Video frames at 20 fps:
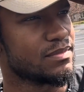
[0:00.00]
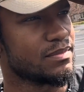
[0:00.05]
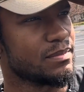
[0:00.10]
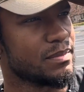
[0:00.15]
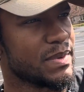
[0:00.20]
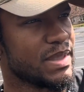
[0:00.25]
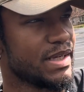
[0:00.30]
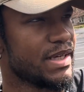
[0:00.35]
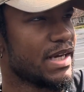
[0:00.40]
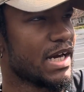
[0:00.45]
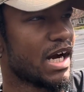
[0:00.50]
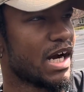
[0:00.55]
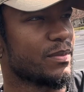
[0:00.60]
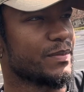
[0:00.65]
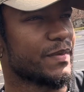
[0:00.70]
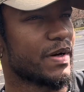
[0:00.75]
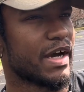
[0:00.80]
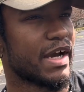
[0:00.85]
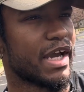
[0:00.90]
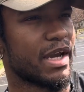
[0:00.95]
me,
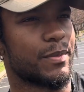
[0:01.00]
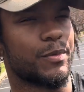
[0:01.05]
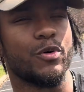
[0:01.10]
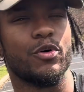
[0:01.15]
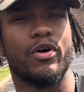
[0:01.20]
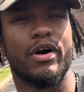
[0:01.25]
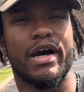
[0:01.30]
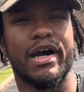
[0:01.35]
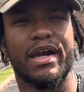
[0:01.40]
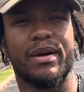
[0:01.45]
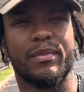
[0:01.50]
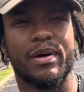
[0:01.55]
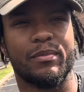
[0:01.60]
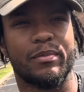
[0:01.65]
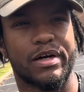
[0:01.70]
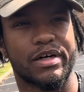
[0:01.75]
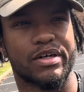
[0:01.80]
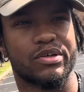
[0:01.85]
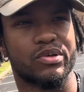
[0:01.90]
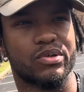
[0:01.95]
I'm I am who I am at
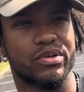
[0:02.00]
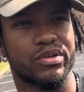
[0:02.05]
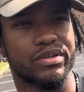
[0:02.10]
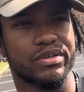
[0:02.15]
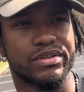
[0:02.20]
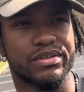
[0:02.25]
my core.